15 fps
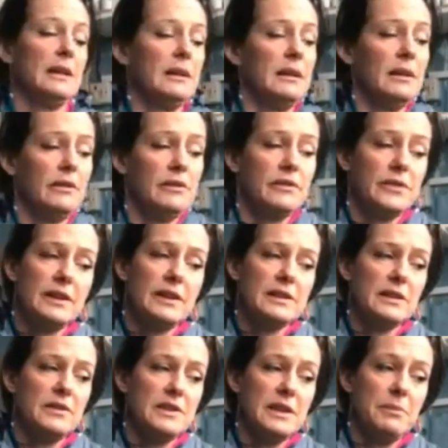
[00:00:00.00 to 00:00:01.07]
And as
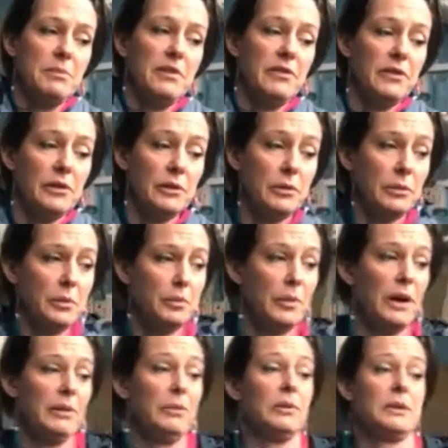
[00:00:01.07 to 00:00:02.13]
I've said before,
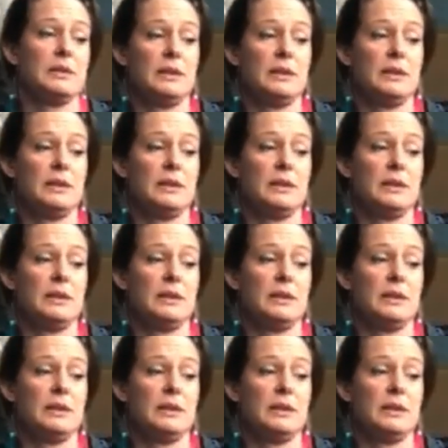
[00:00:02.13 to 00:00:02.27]
I wanted